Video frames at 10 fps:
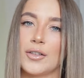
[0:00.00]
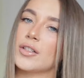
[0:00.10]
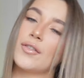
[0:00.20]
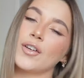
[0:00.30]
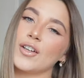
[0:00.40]

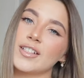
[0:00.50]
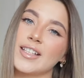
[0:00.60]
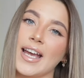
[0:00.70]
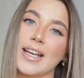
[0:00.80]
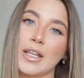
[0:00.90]
also forgot to
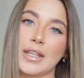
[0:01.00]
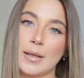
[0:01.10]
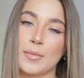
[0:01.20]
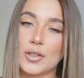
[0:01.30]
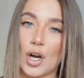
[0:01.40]
say the
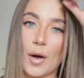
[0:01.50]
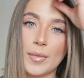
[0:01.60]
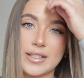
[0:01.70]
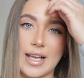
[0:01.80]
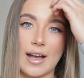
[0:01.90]
pajama
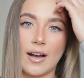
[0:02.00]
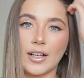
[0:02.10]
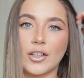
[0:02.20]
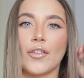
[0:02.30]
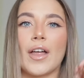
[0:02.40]
set, I
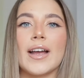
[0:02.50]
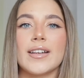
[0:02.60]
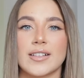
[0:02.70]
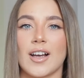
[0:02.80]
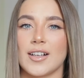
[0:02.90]
got that in
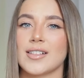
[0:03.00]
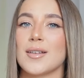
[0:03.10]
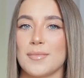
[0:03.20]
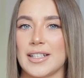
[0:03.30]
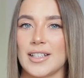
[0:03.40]
a size
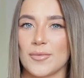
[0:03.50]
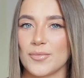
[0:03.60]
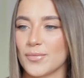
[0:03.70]
medium.